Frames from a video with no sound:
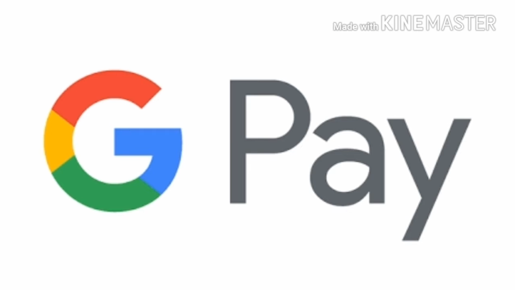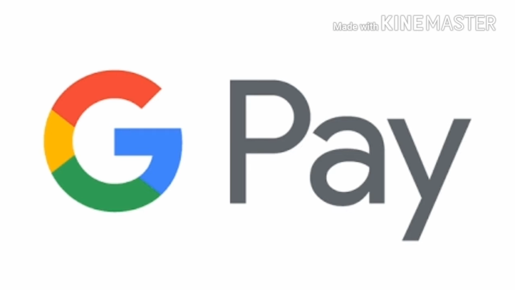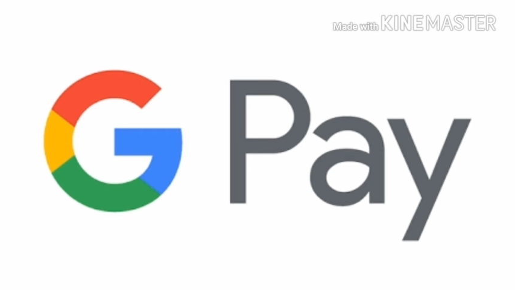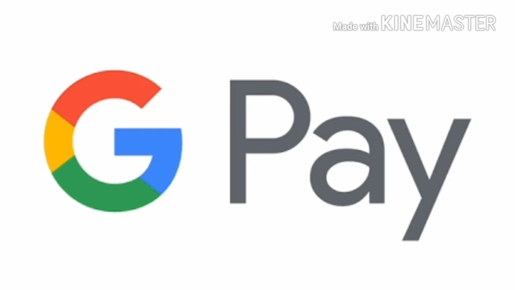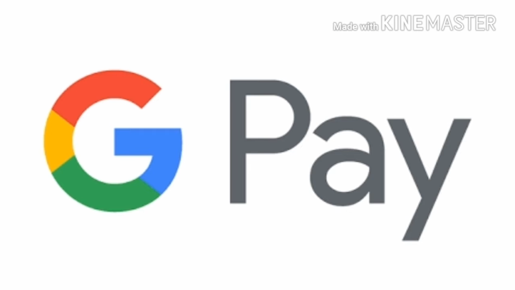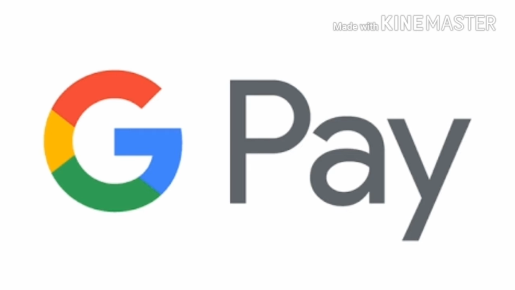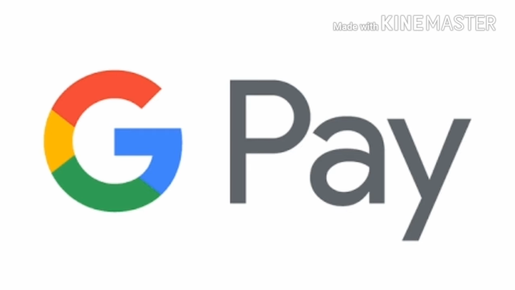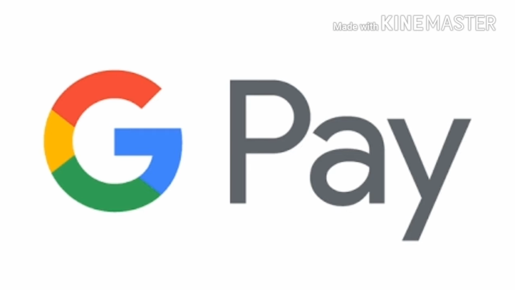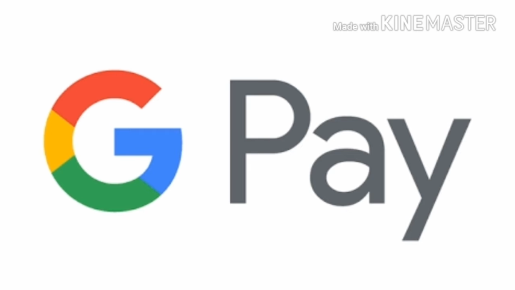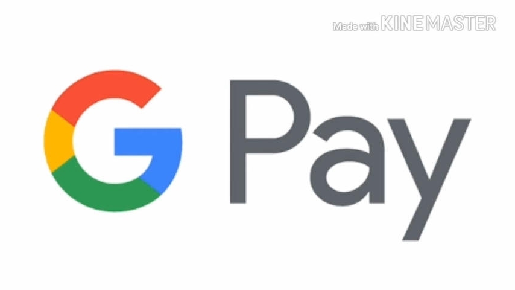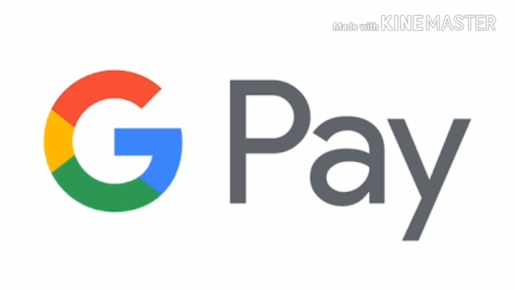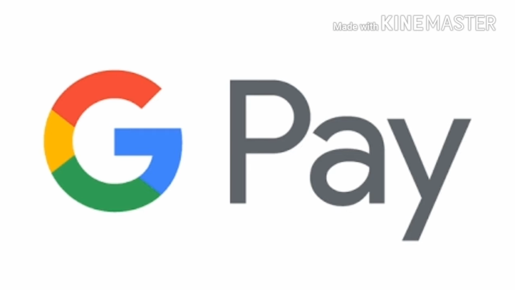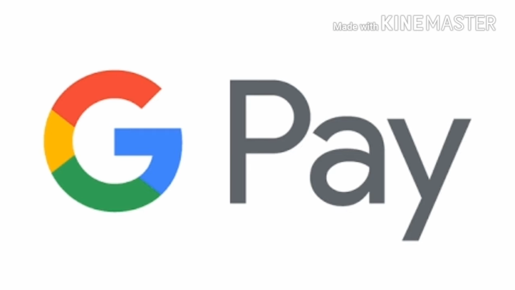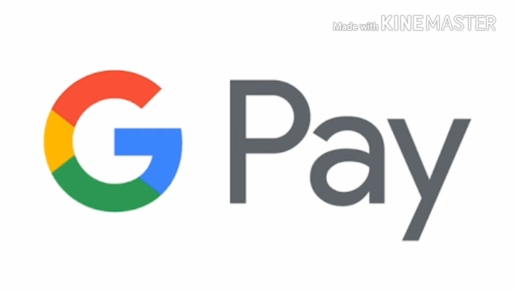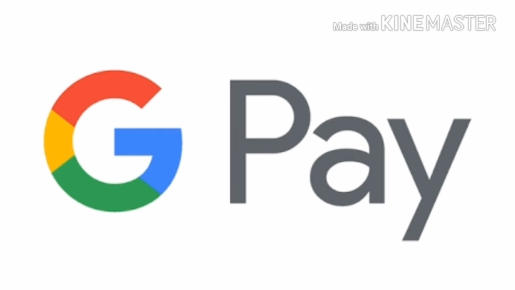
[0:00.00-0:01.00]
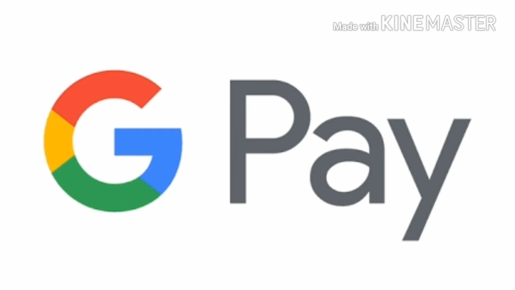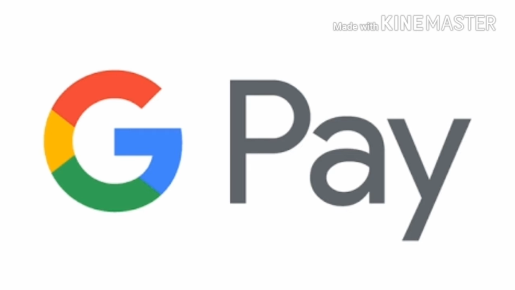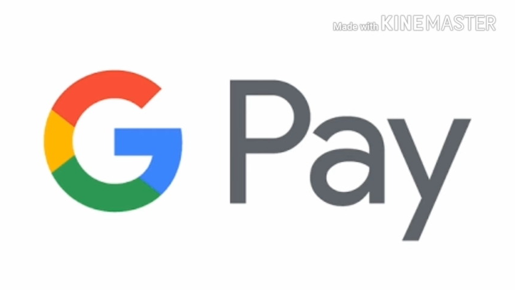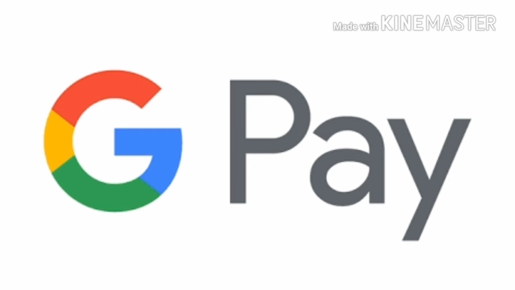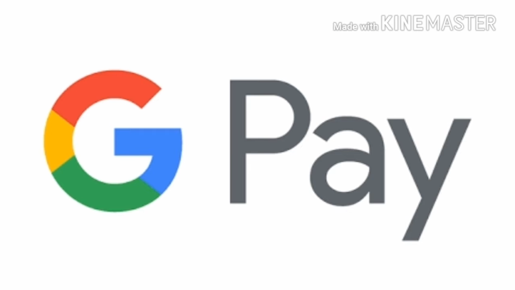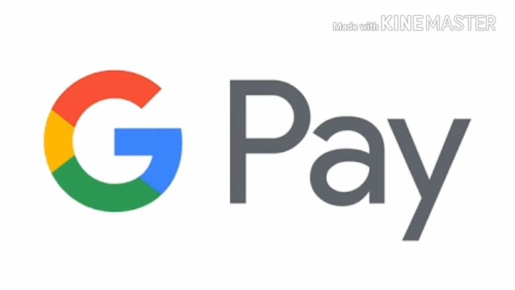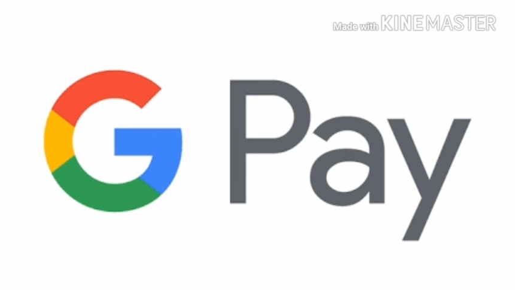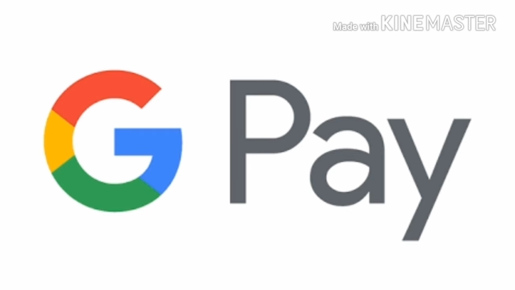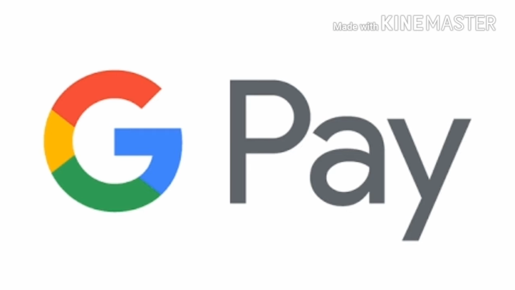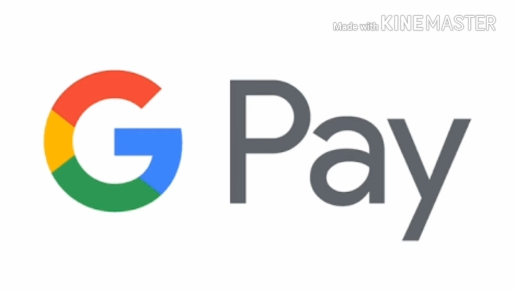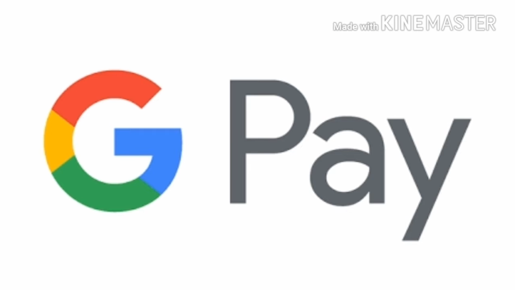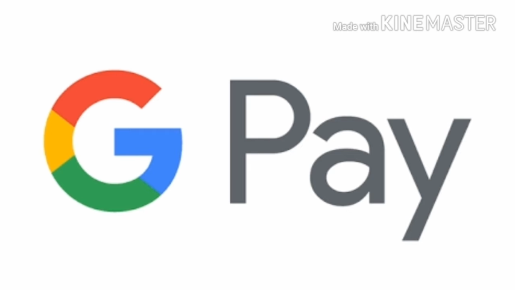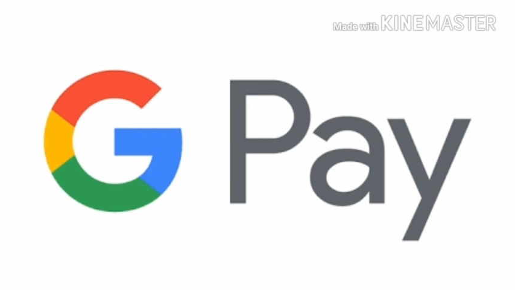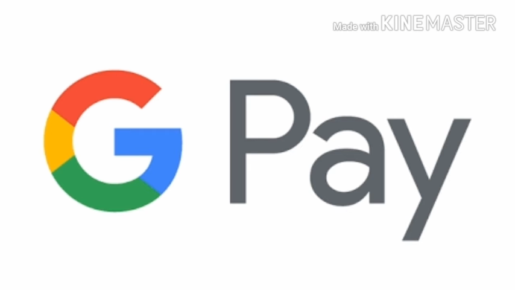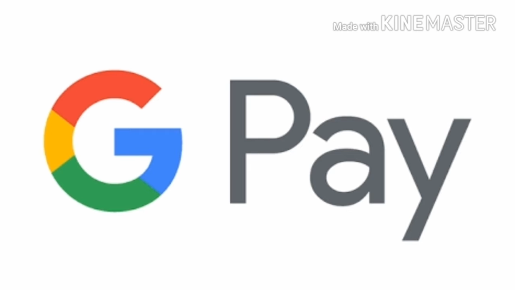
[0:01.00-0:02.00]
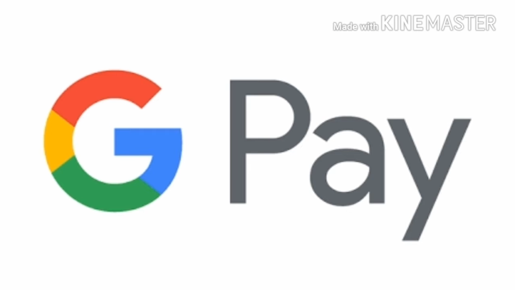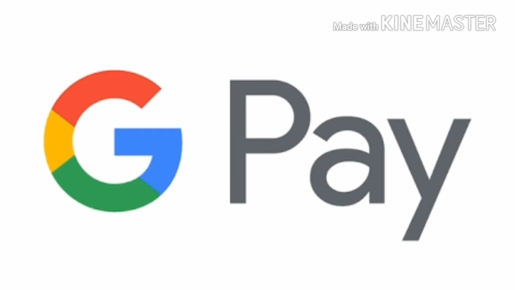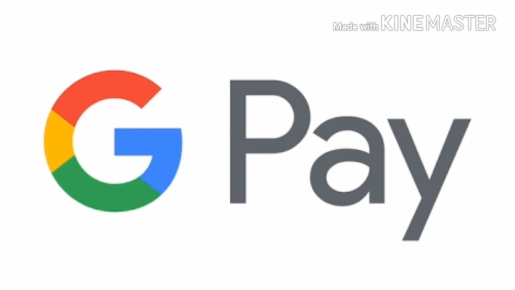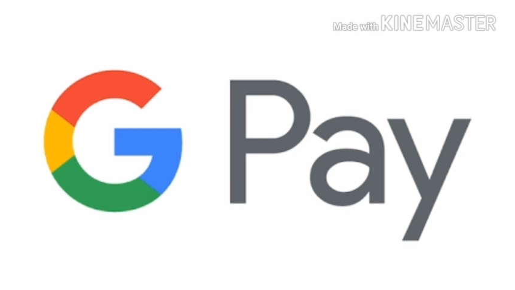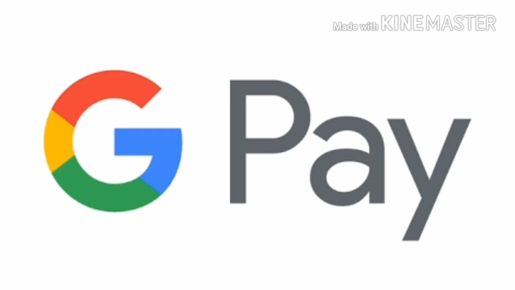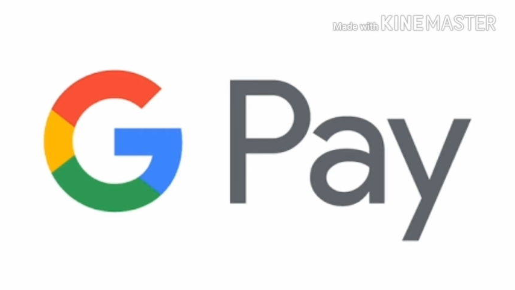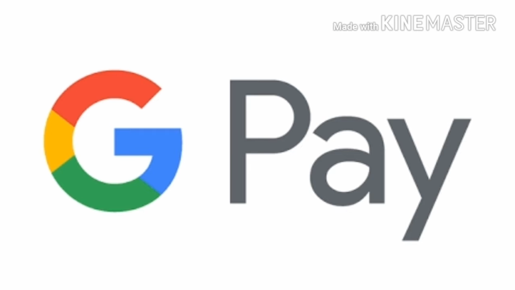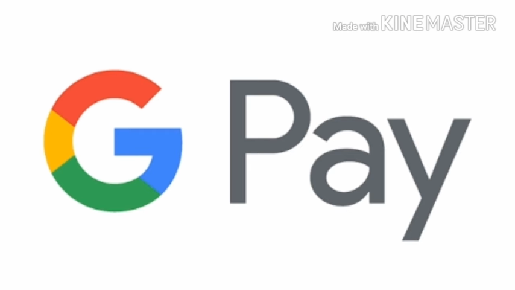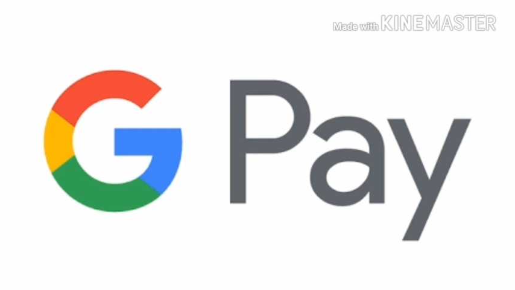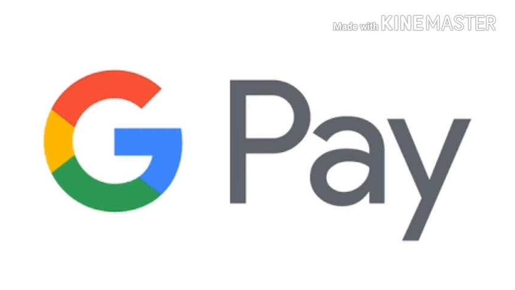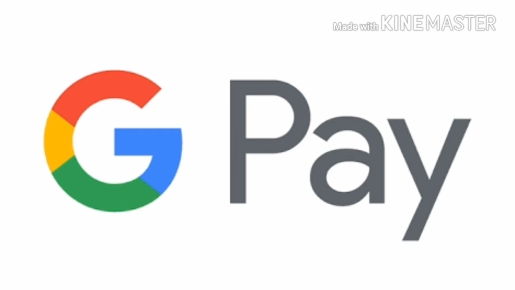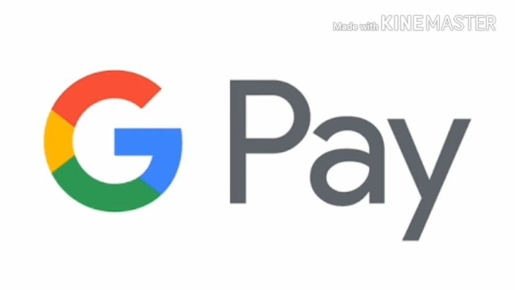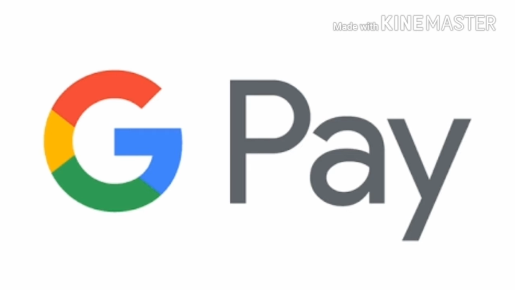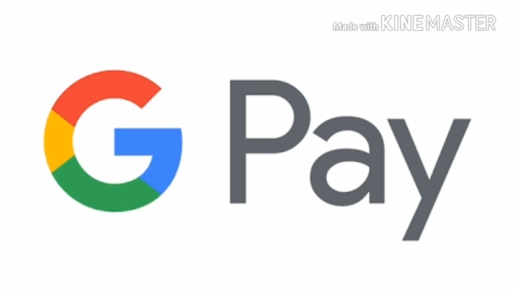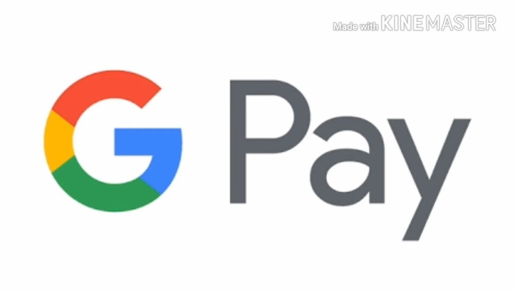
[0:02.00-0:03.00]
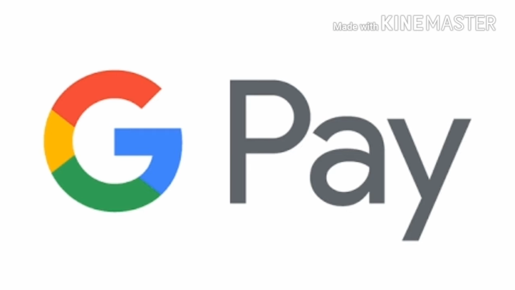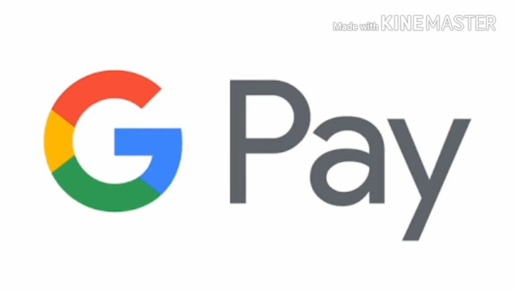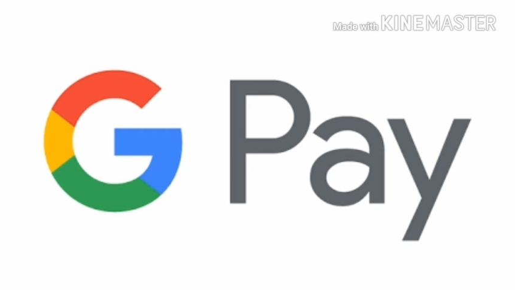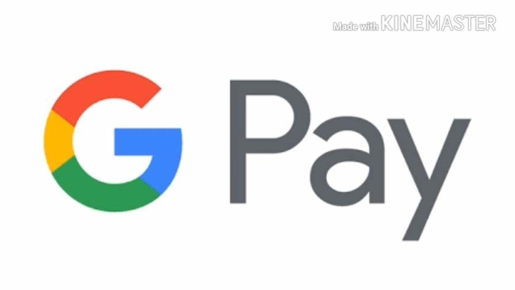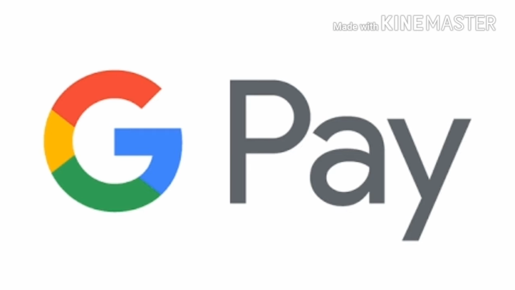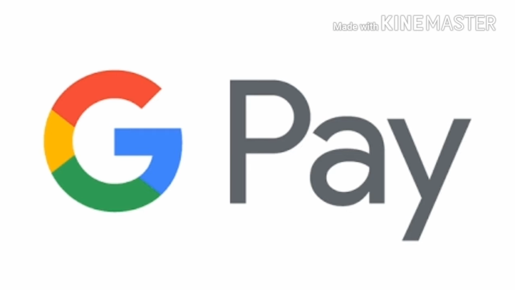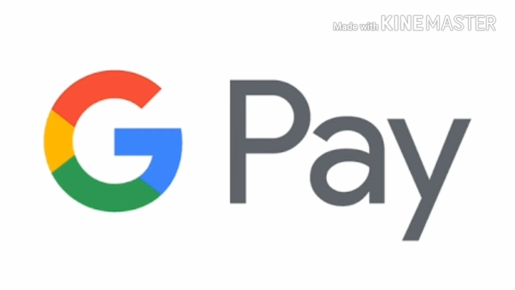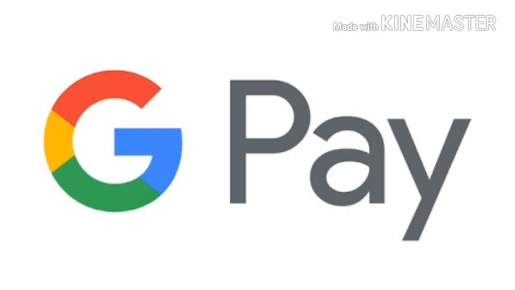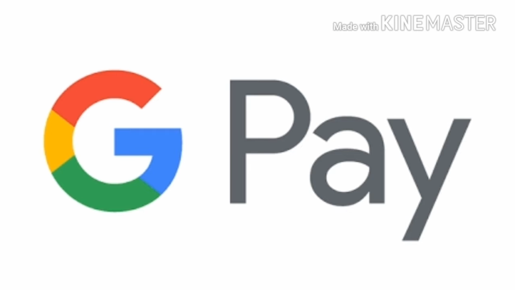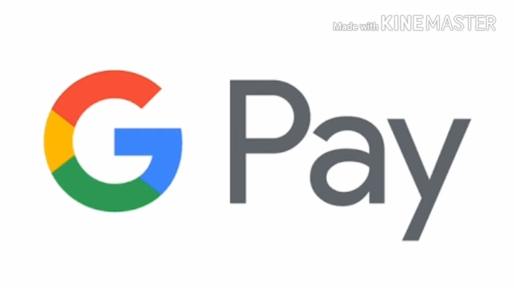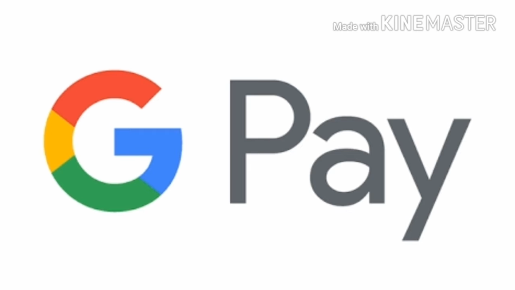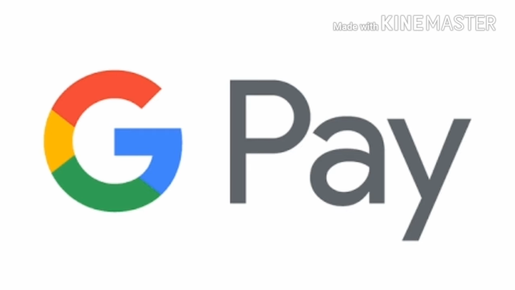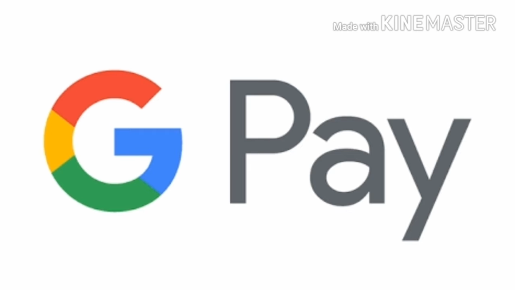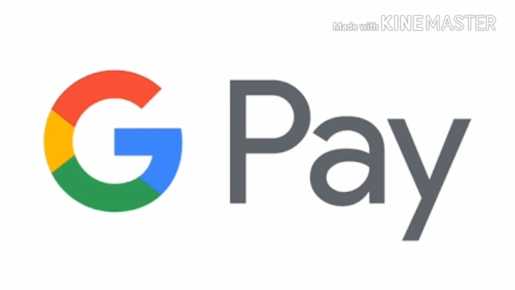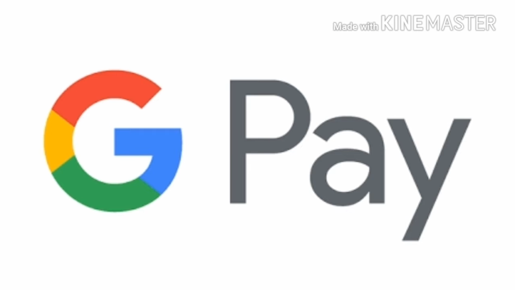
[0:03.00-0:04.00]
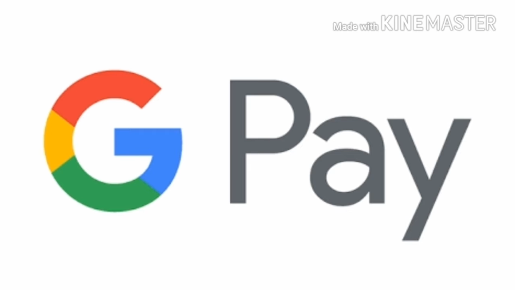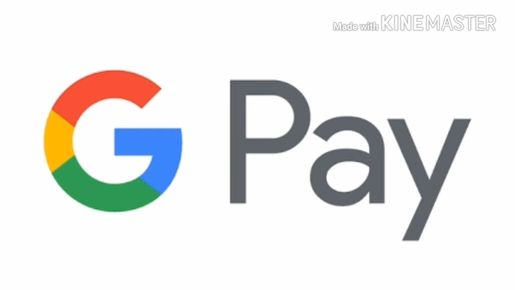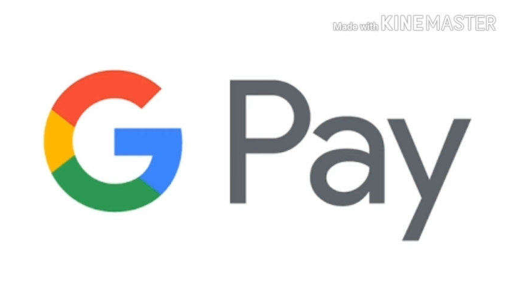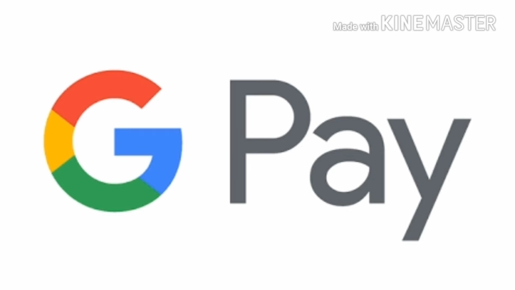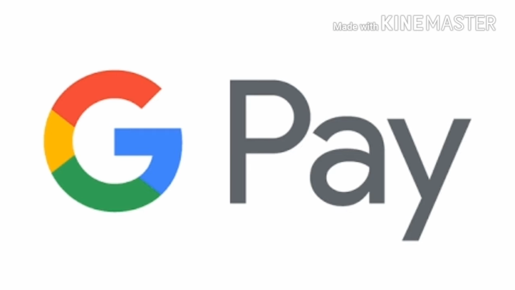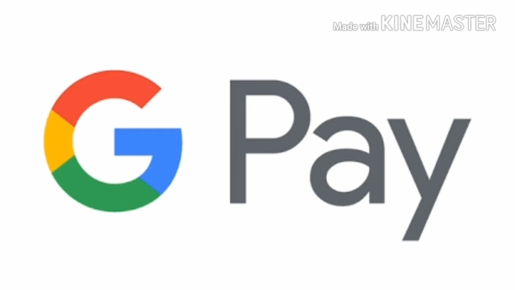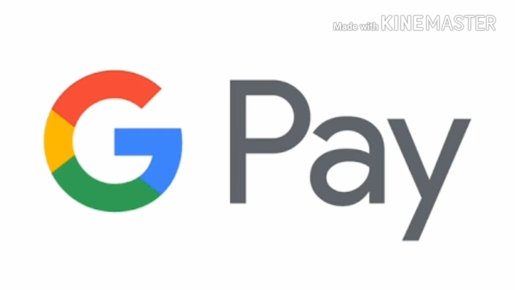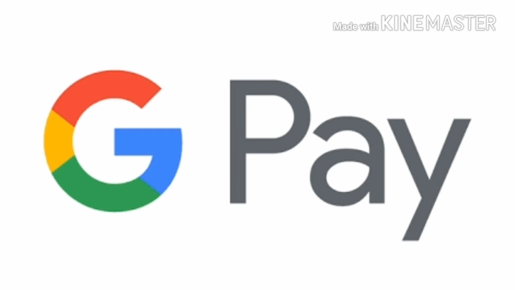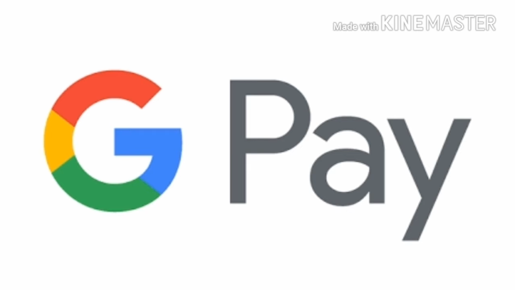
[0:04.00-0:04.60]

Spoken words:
(no speaker visible)